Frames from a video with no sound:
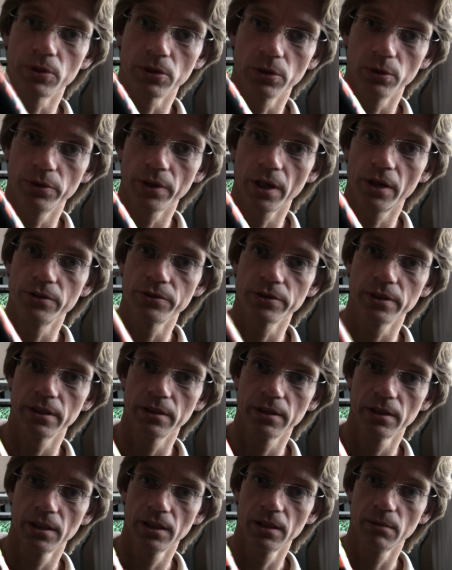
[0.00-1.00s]
Glue those
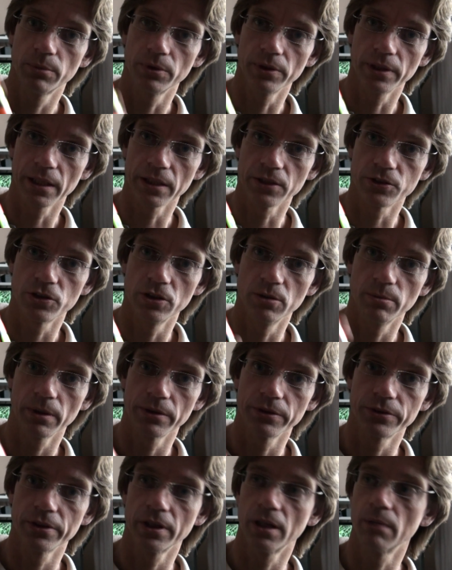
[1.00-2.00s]
in, put another tube
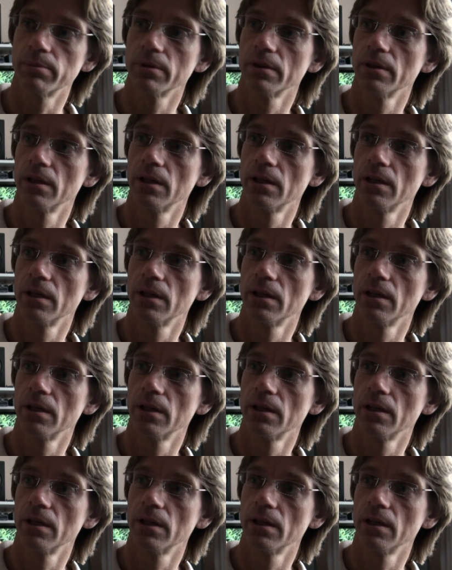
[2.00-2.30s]
on top,